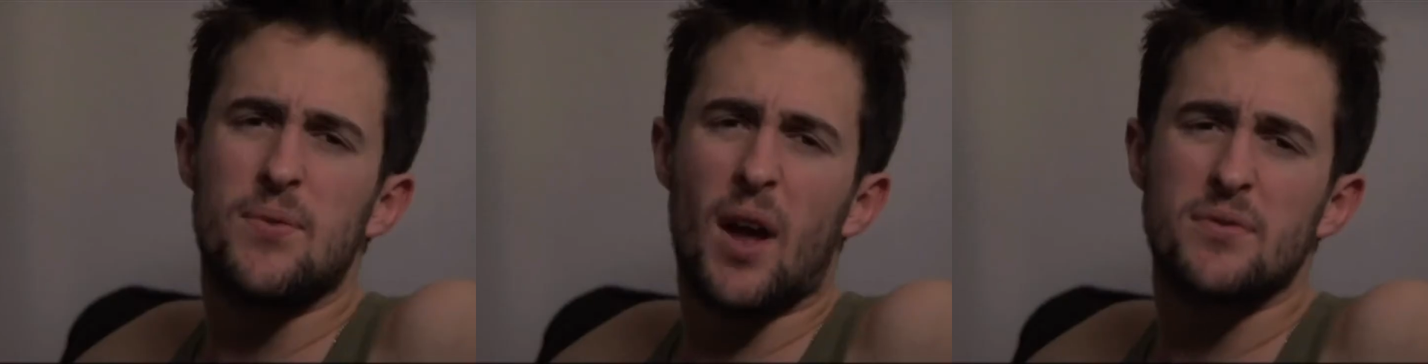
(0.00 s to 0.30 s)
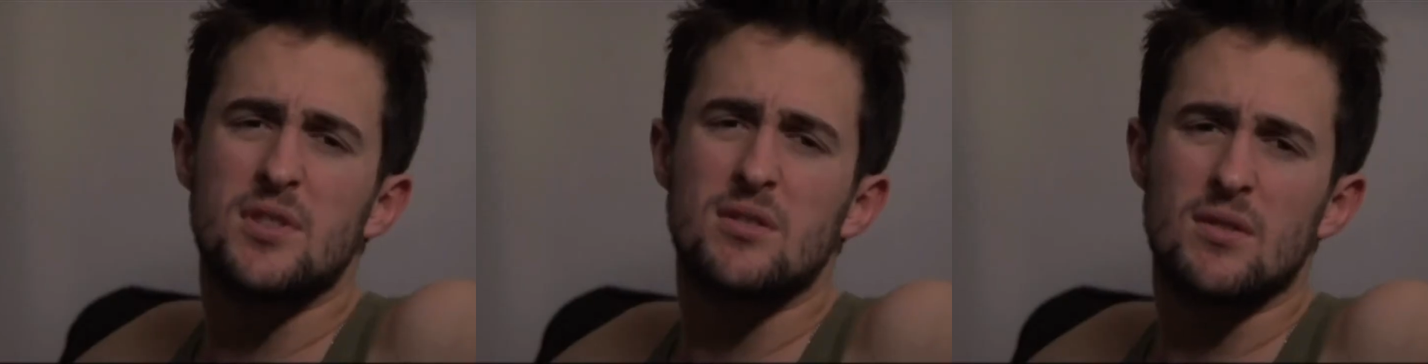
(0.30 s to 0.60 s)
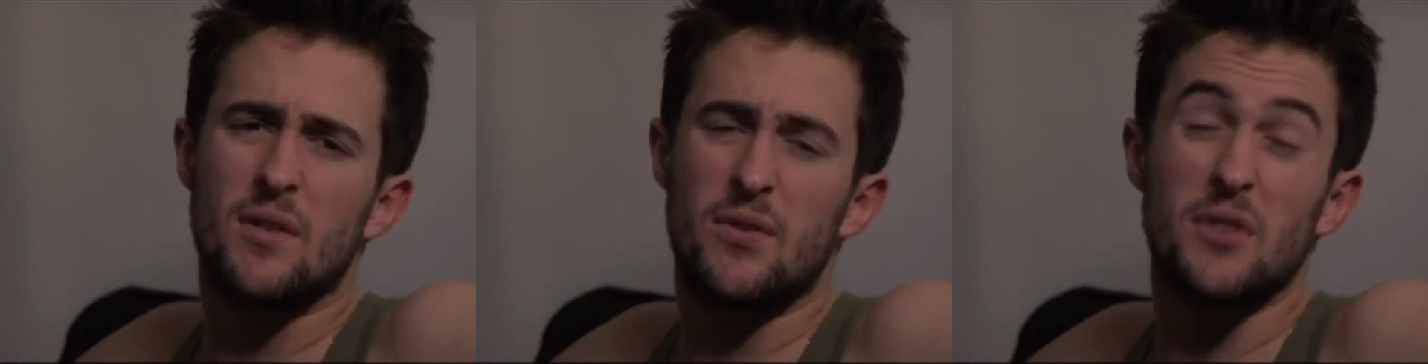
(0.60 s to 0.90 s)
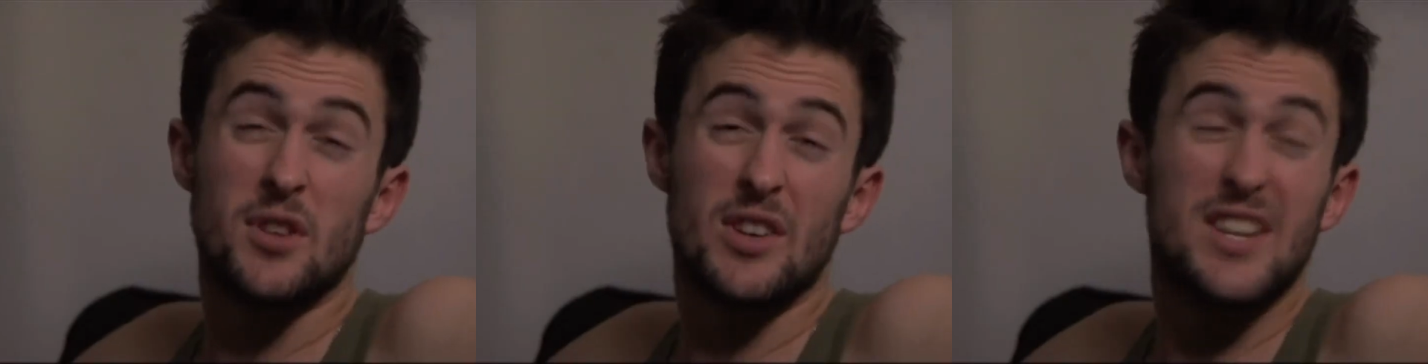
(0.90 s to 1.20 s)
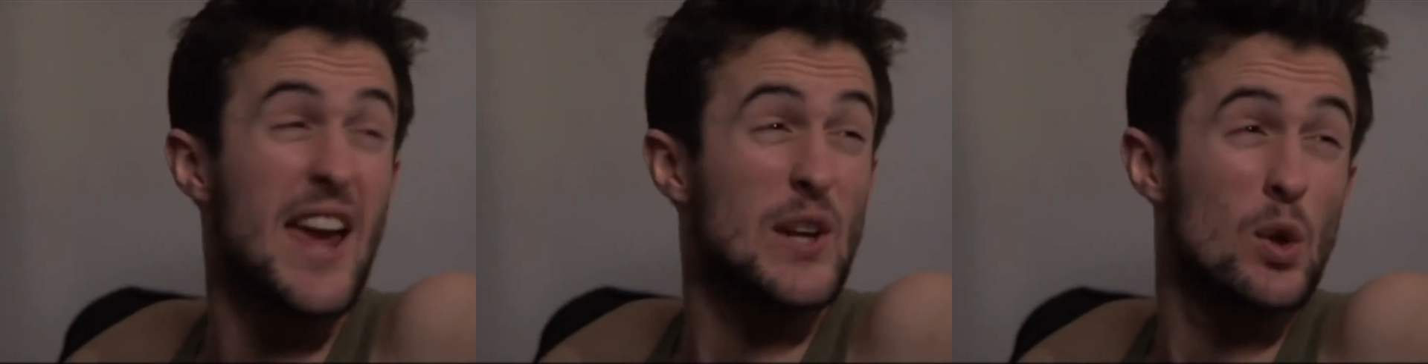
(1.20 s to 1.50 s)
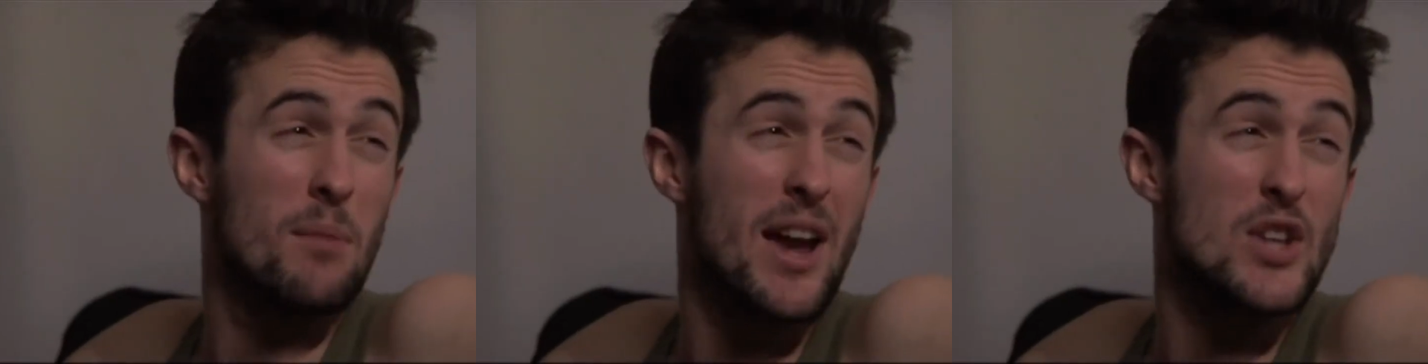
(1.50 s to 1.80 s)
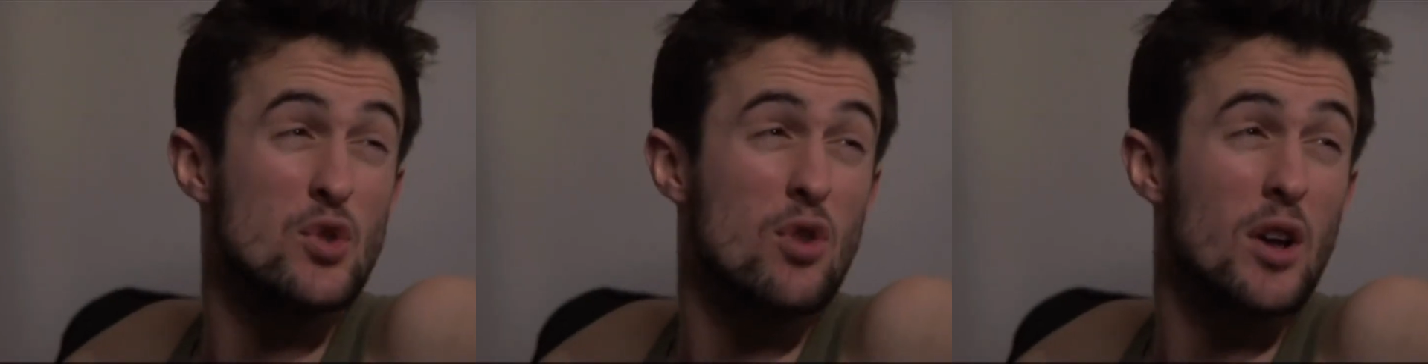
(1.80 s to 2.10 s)
Fluff's Fluff's overtaken all the
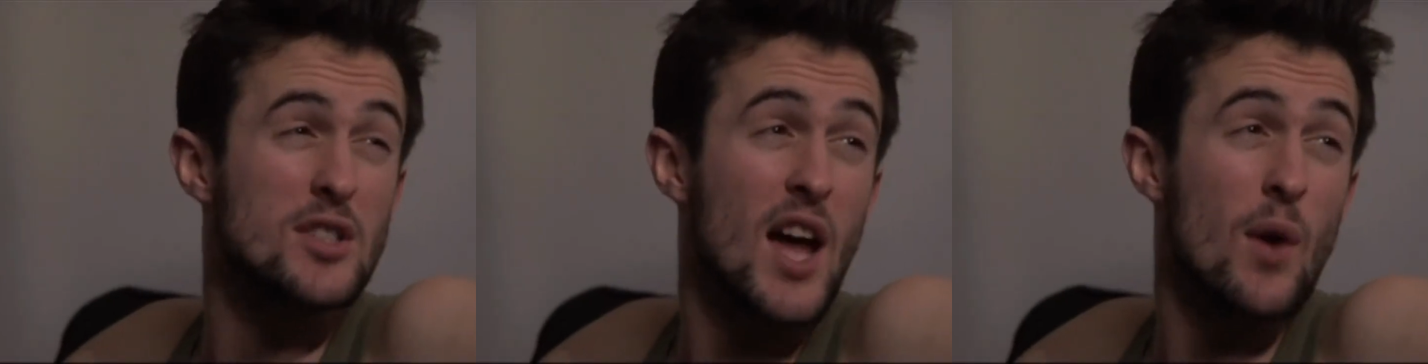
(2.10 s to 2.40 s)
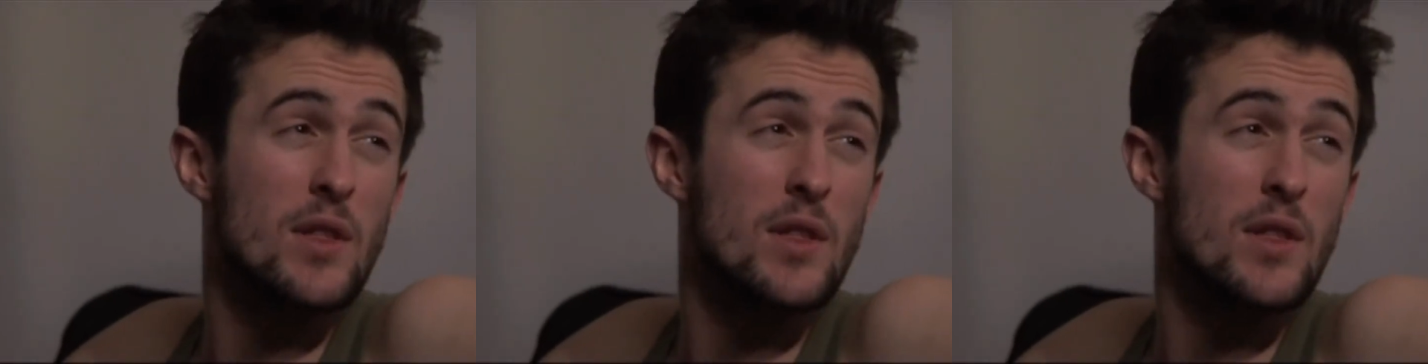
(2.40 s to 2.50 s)
major drugs now.